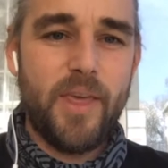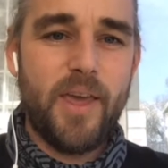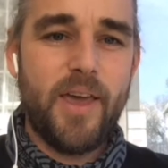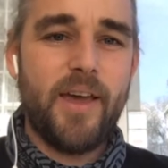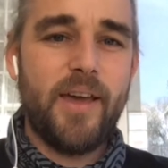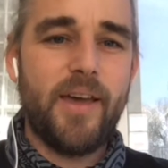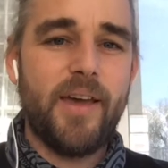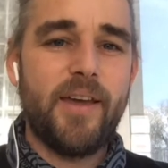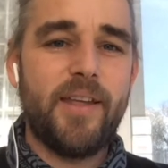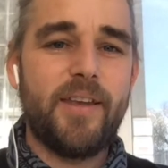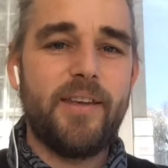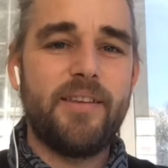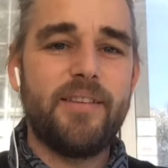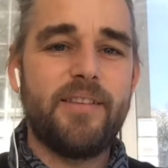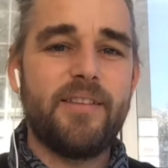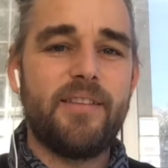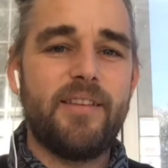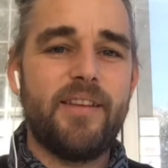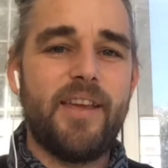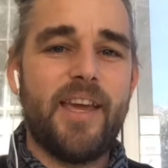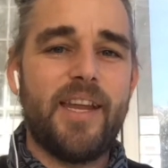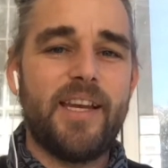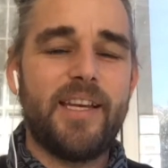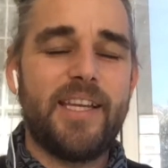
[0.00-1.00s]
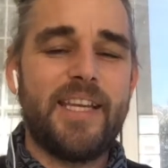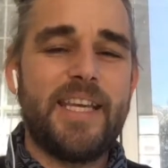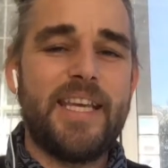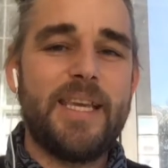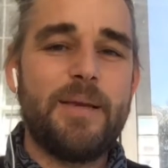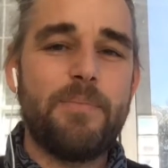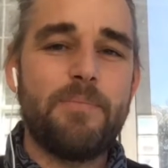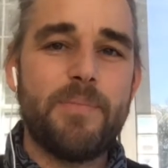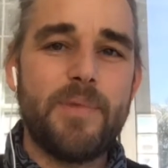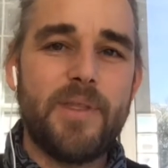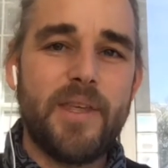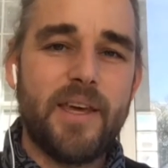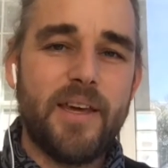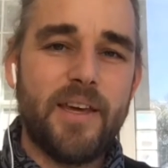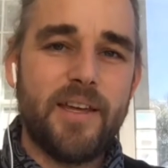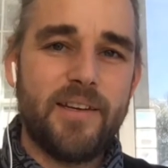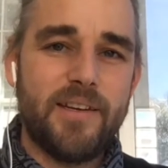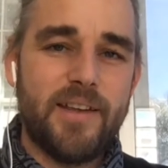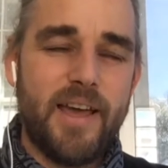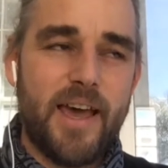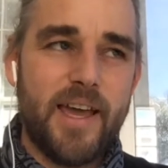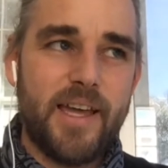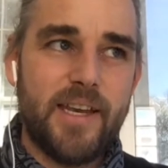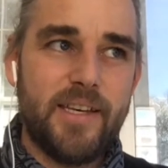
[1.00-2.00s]
and keep
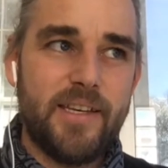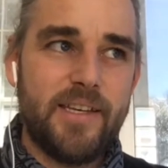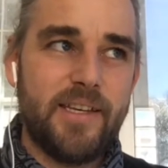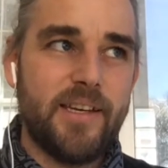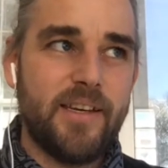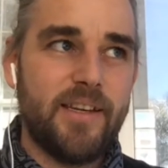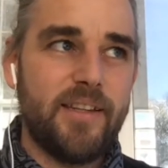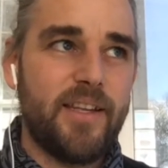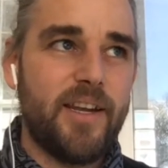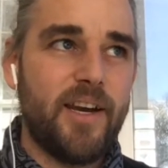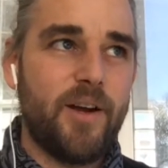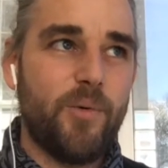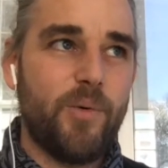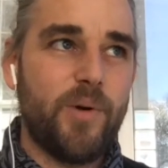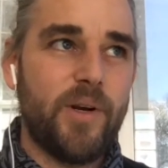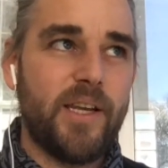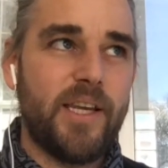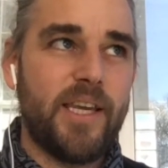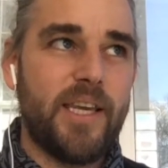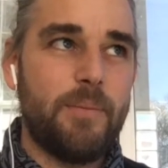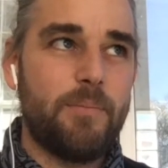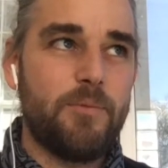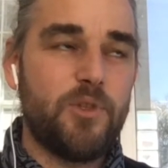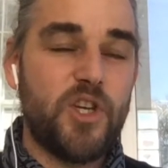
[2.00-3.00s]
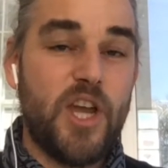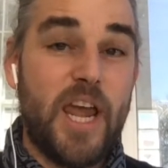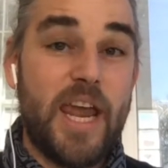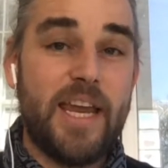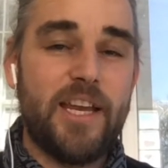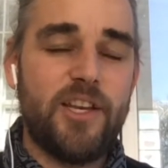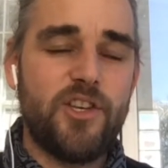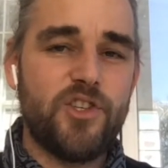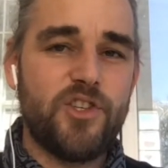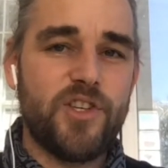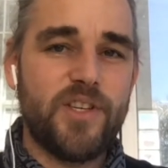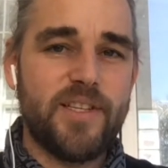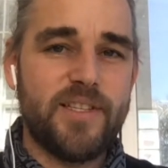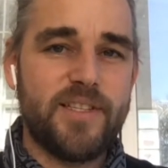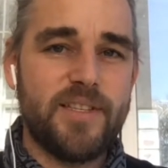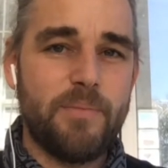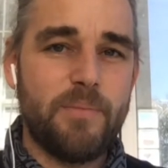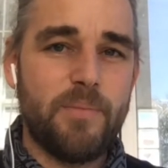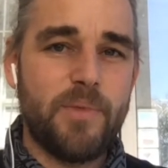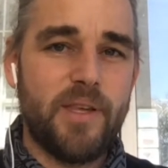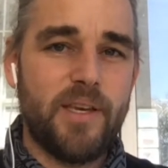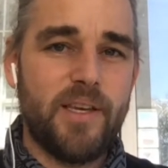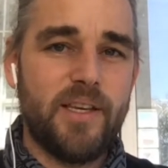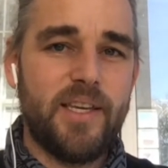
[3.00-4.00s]
that idea that I want to keep changing
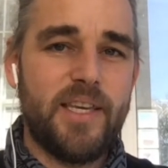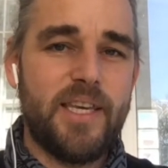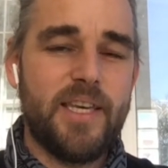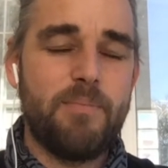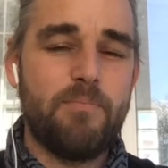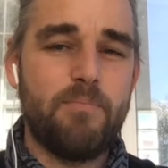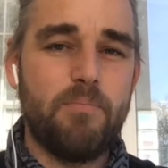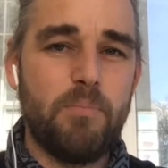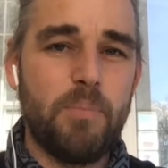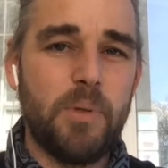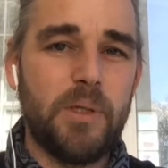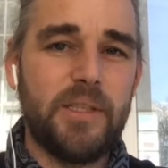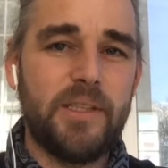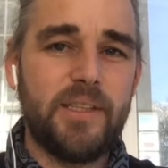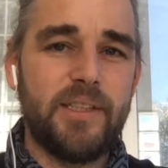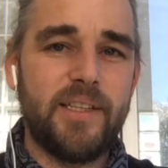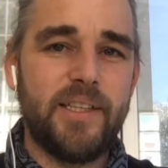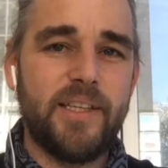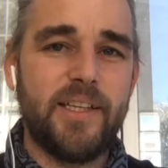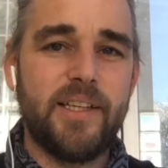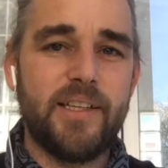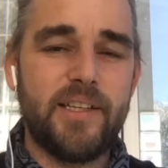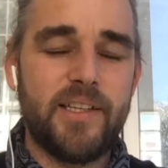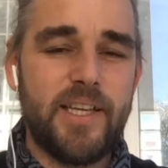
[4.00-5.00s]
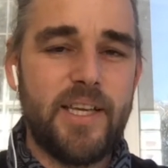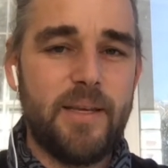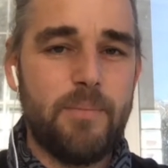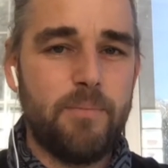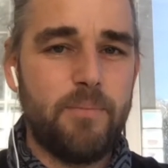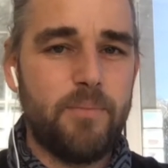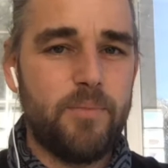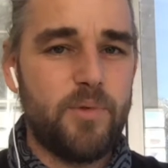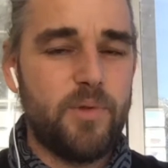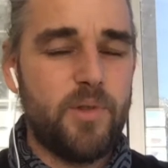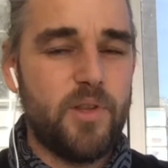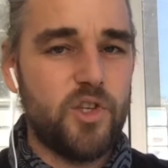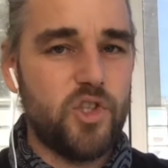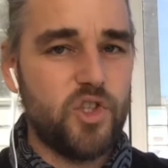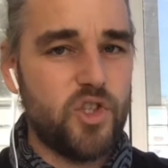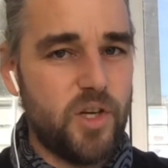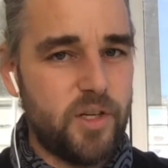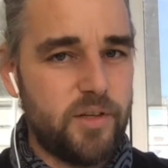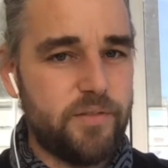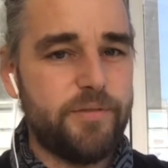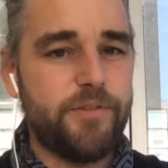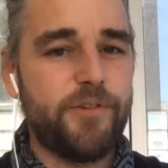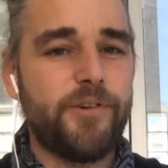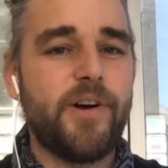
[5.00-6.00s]
something, keep building, keep the
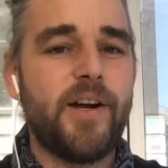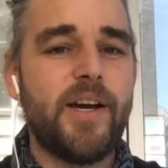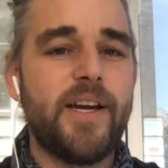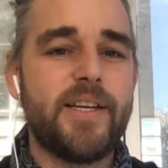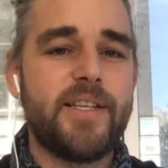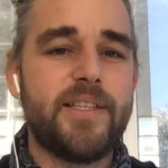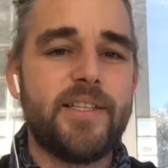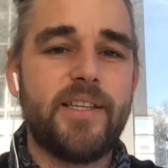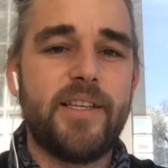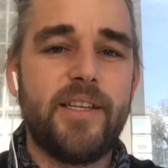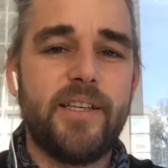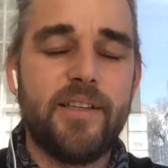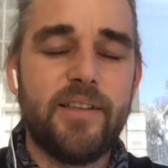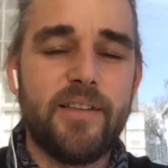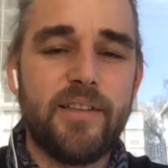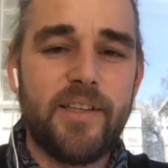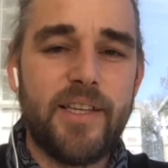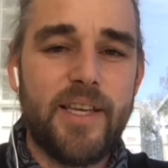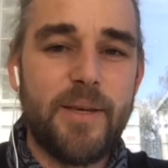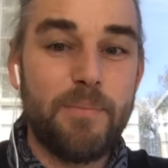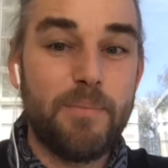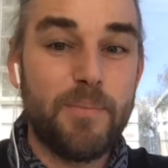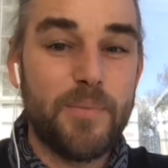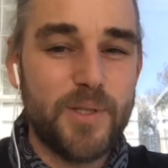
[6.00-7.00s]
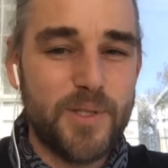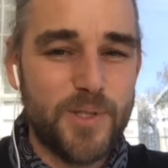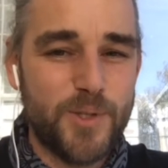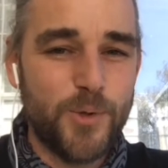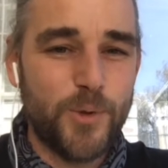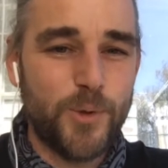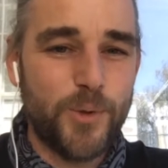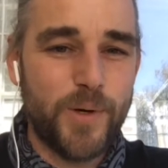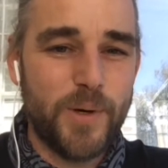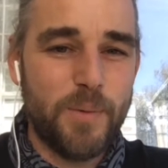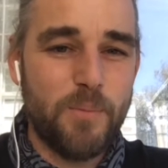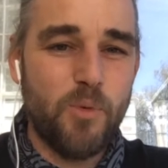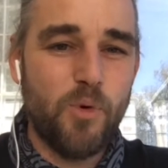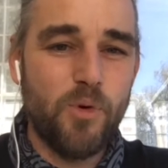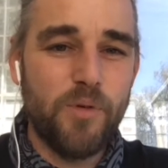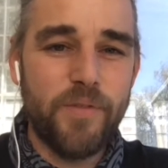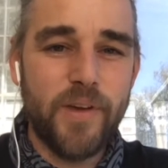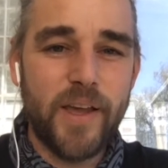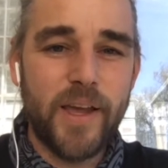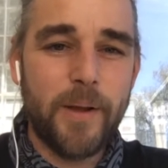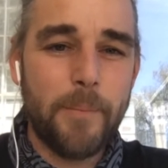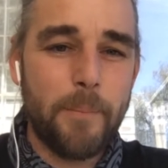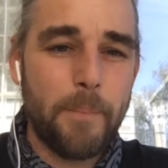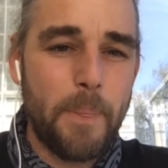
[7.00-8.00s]
shot variety, keep the story
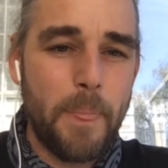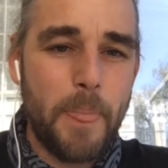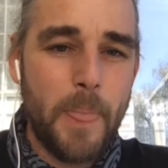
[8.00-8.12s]
moving.